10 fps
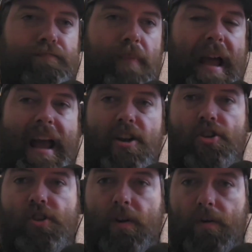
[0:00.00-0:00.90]

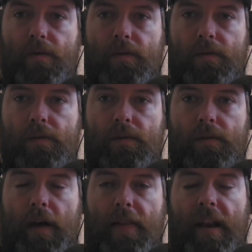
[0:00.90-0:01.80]
edge
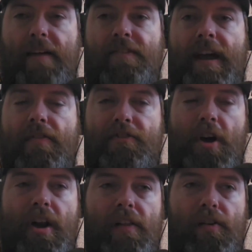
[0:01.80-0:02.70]
on the left-hand
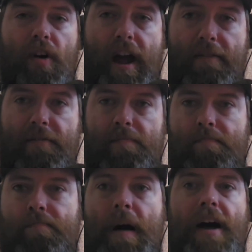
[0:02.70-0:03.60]
side of the craft,
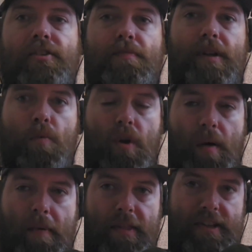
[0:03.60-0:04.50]
possibly one
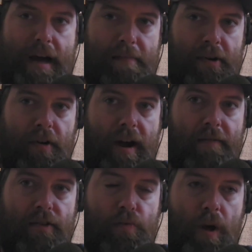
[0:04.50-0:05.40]
up at the top of the
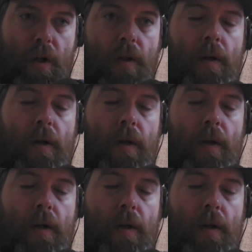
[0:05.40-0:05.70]
craft as well.